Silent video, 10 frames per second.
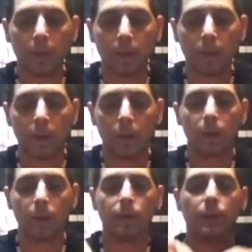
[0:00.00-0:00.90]
on it.
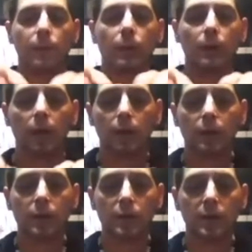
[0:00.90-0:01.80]
The other
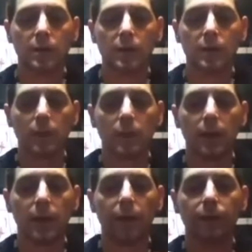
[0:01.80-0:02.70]
suggestion that I have
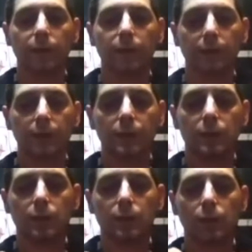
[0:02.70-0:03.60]
is
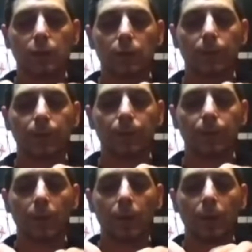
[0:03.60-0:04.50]
to
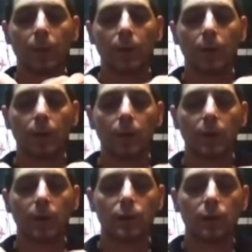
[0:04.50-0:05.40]
make
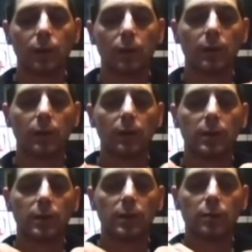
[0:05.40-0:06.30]
sure that there is a
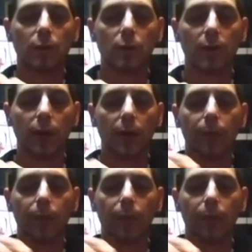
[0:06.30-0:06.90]
small gap